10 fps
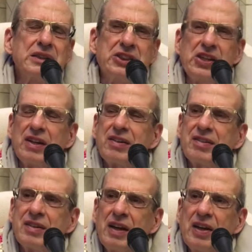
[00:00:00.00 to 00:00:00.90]

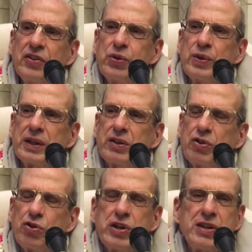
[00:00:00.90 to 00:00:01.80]
just to
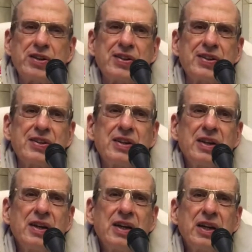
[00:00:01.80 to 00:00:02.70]
increase
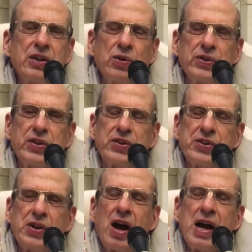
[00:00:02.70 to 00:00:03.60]
your
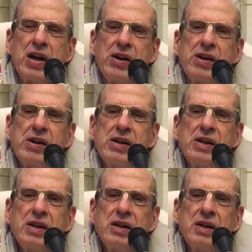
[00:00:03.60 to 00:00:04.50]
desire
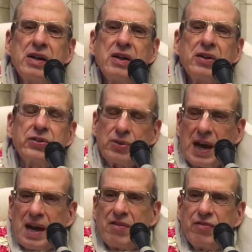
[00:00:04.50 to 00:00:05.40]
to
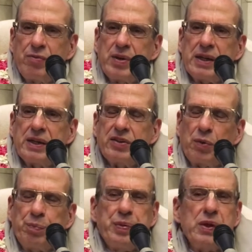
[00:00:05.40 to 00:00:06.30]
have me, to
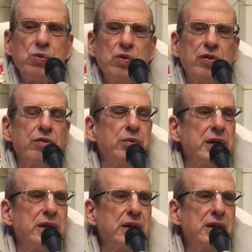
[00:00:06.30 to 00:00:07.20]
be with me.